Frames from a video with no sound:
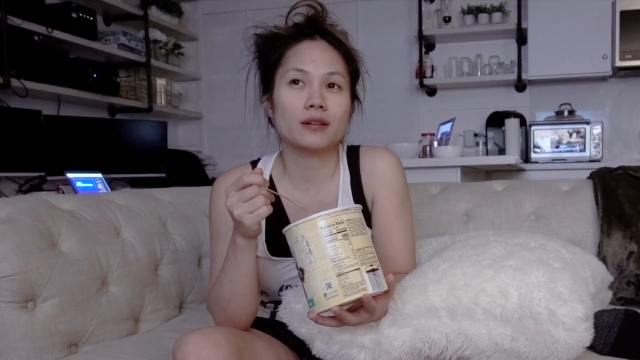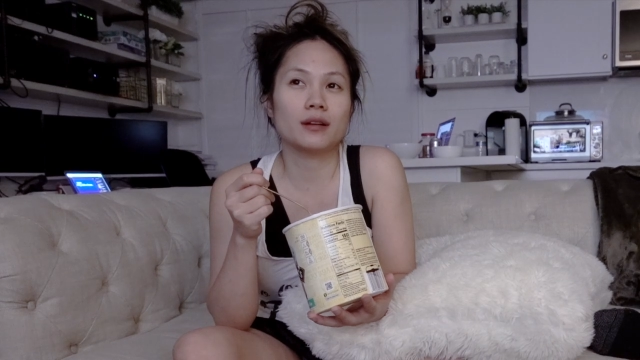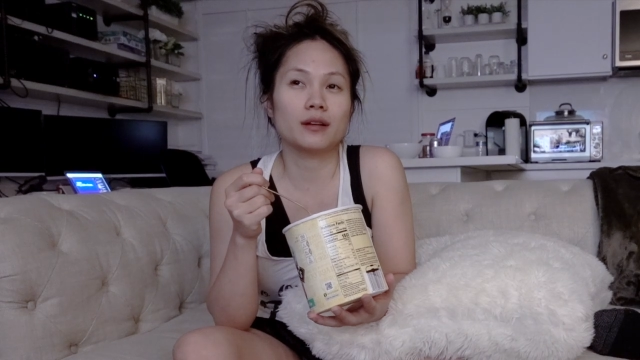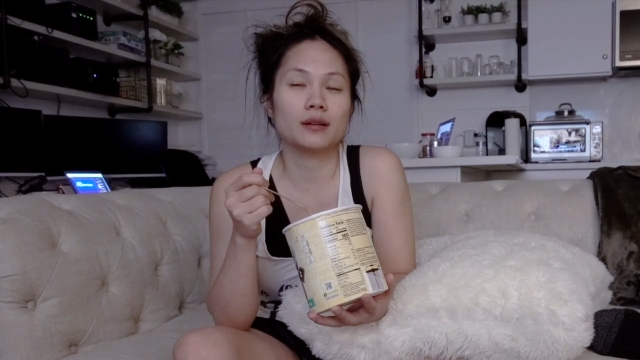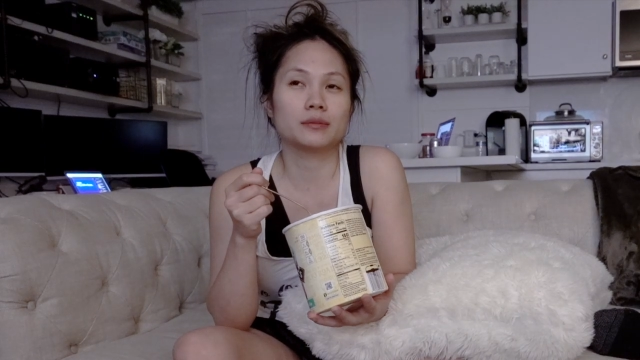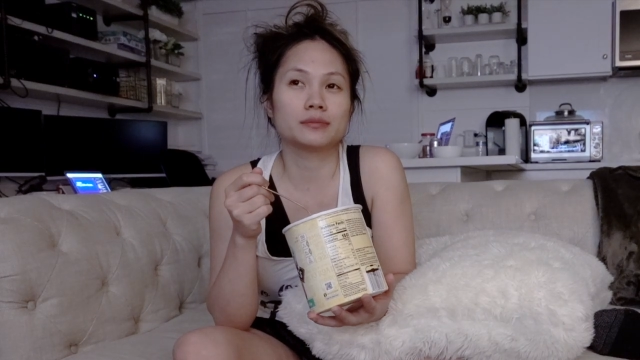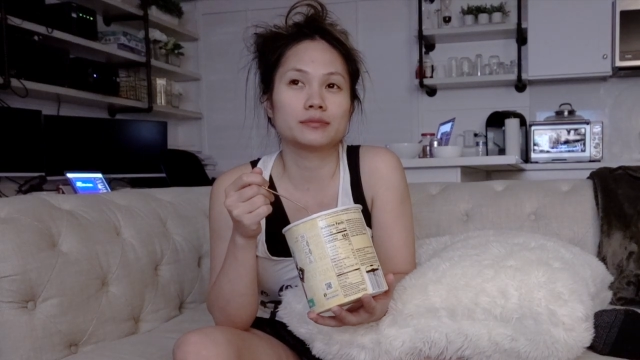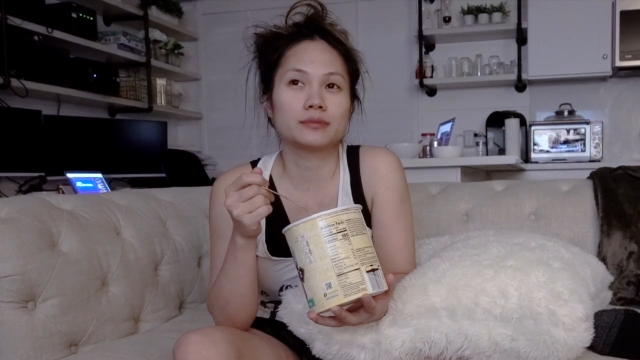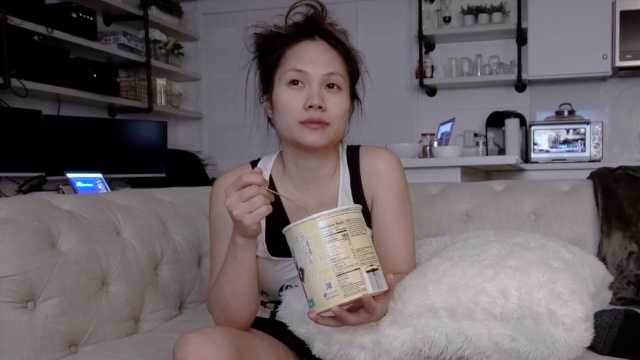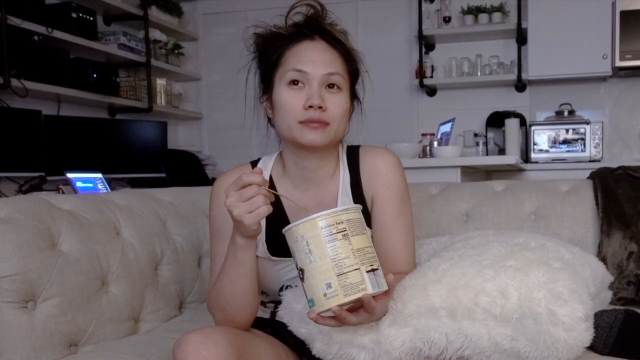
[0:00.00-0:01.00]

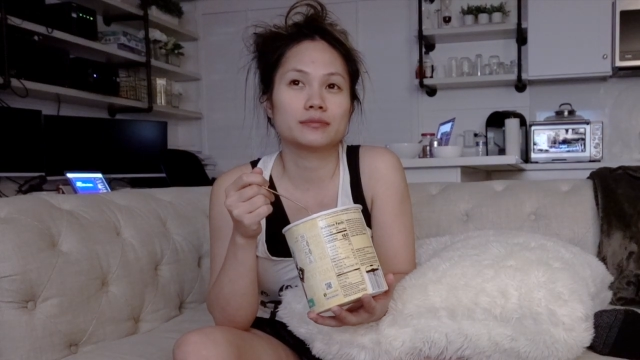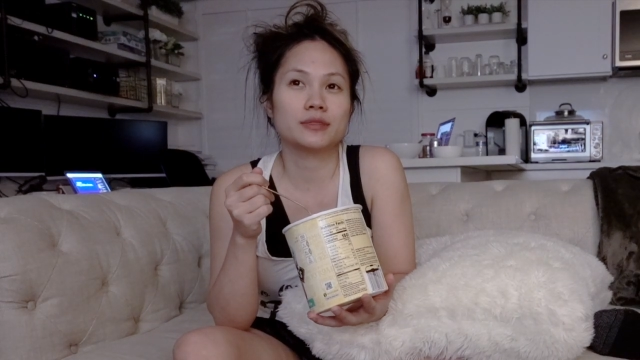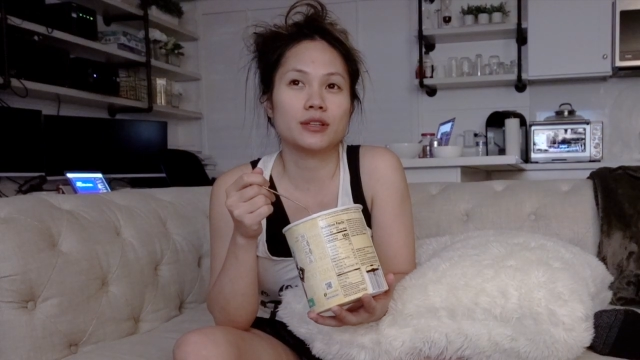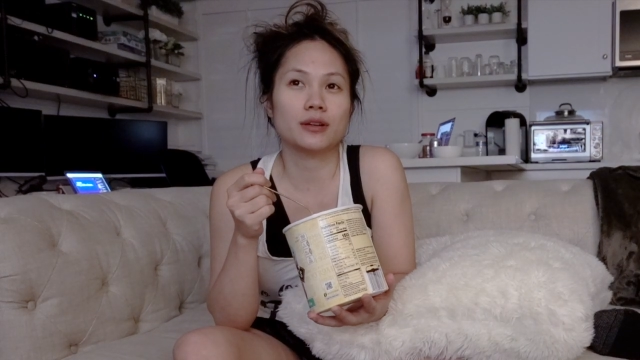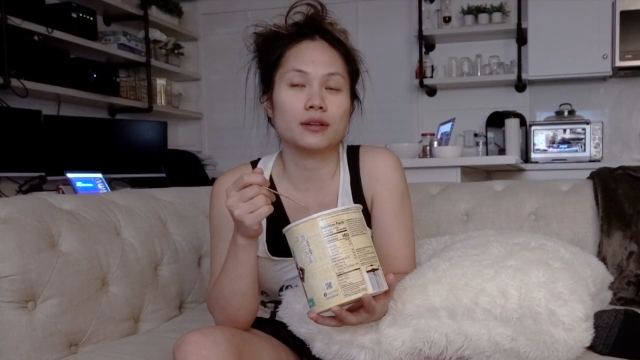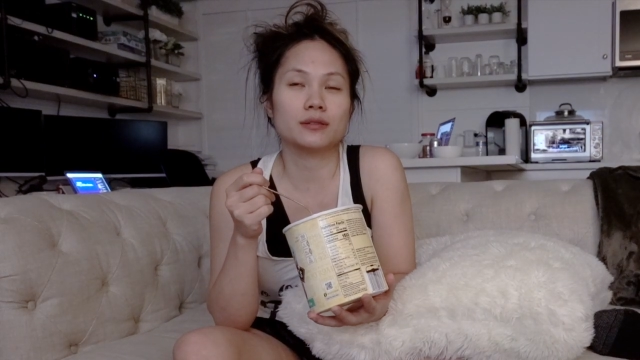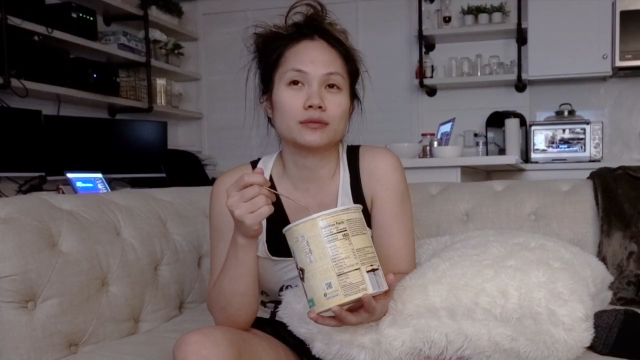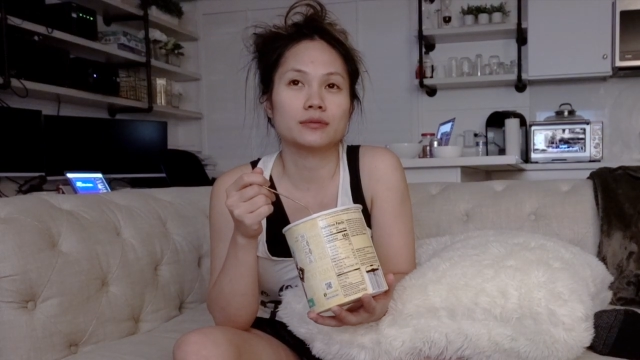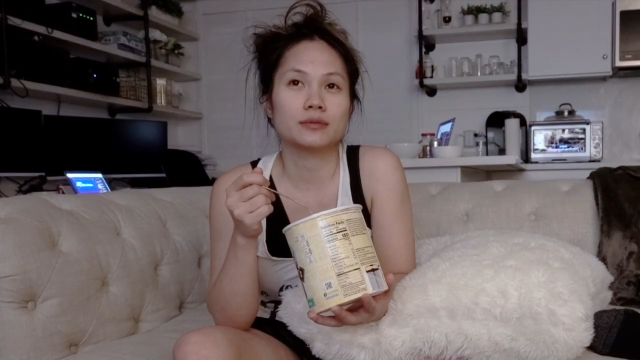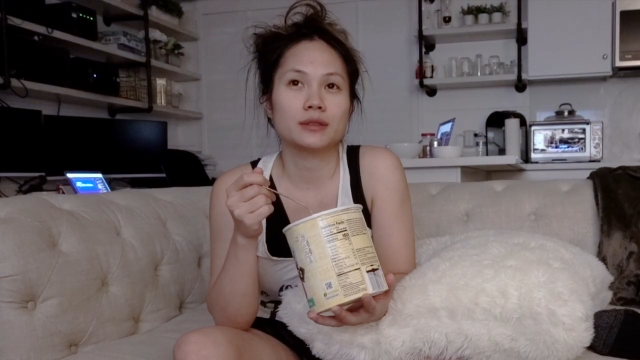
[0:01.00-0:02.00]
um, you know
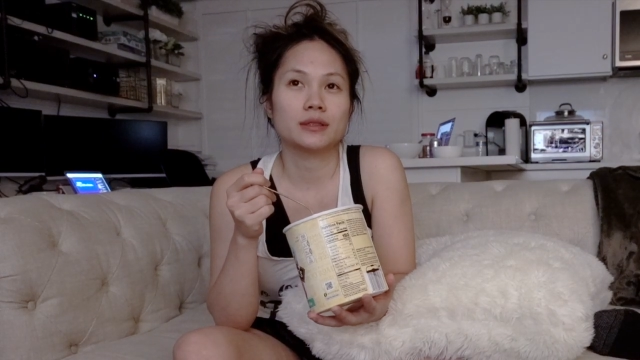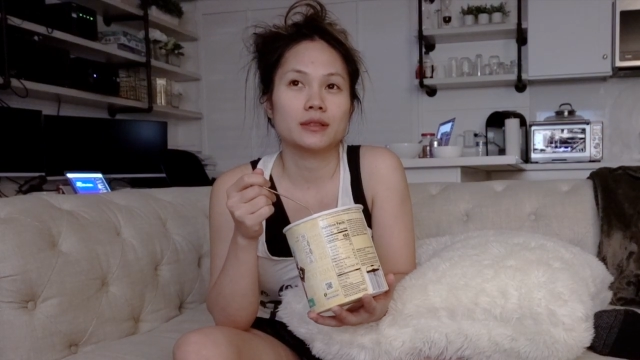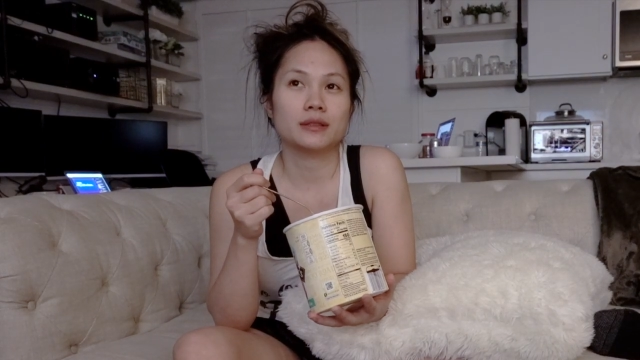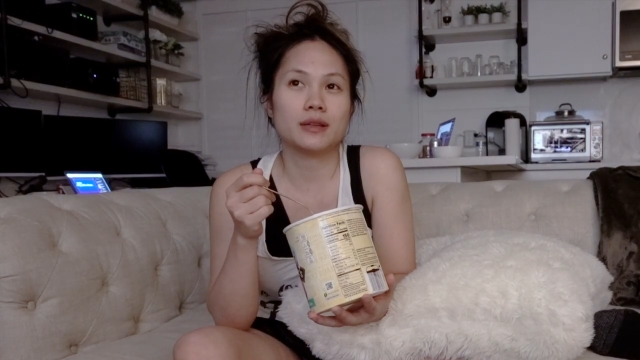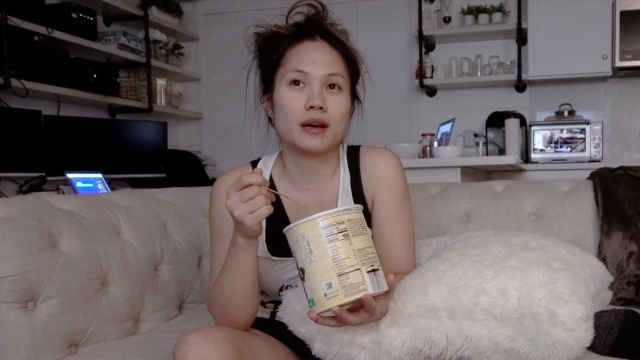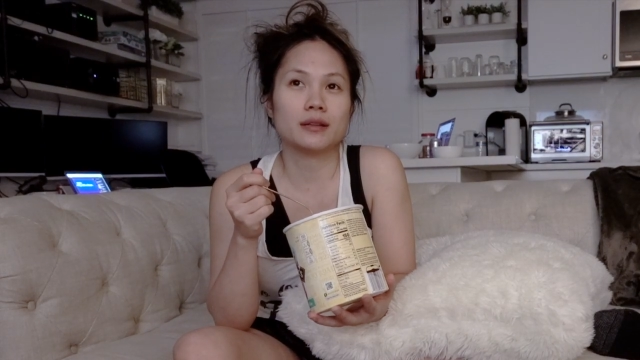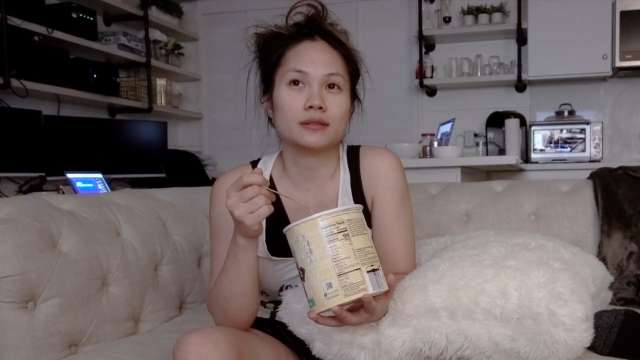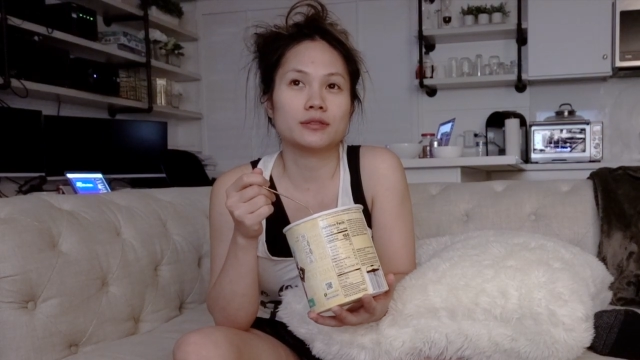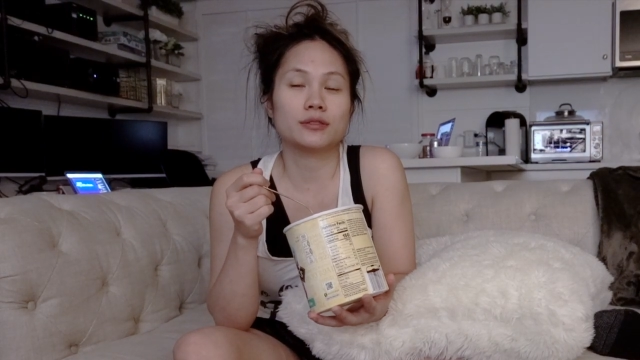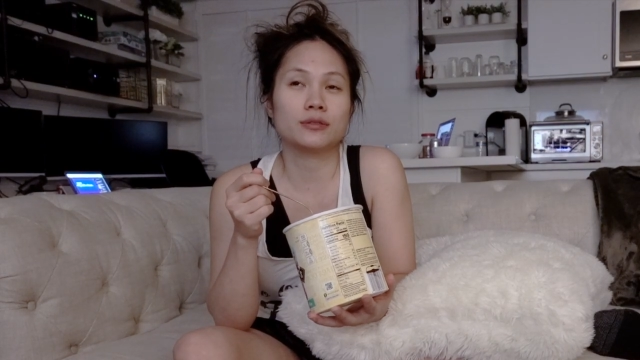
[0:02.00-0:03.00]
not
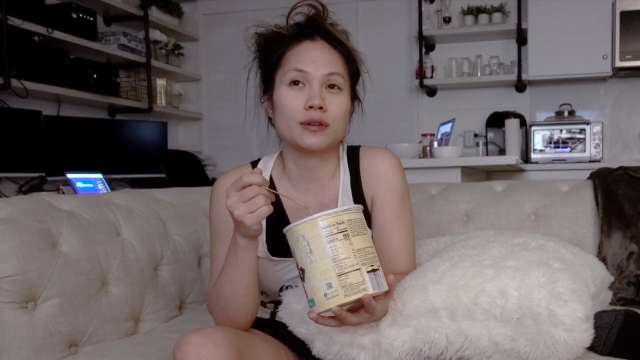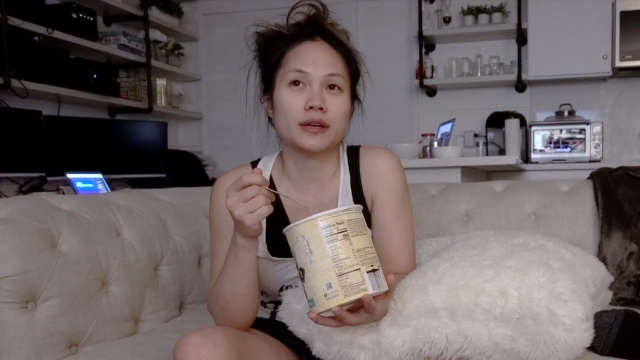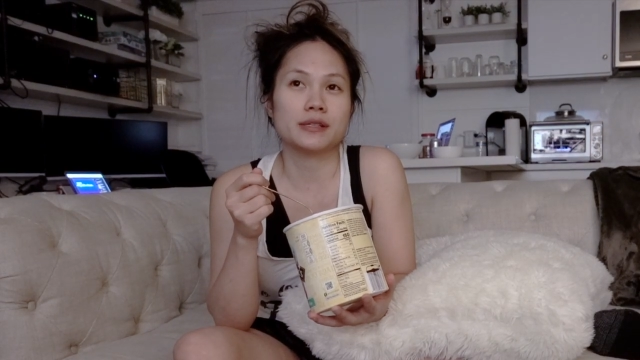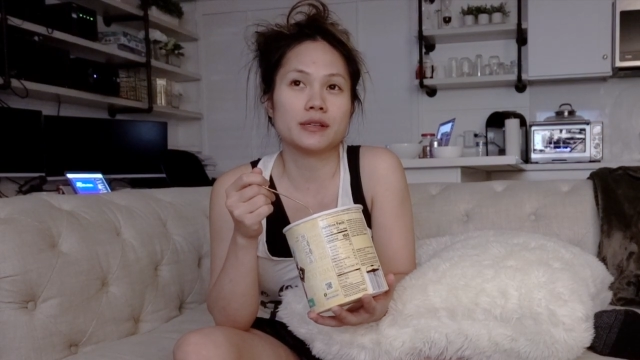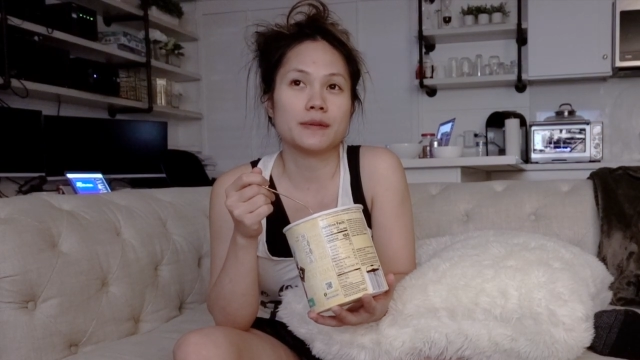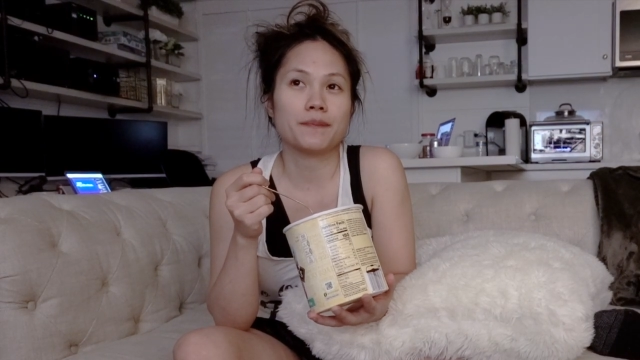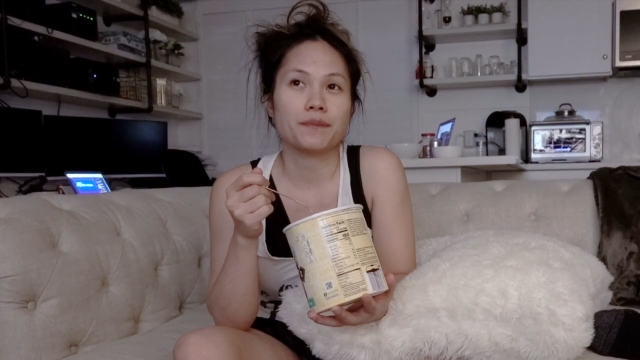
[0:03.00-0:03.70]
too crazy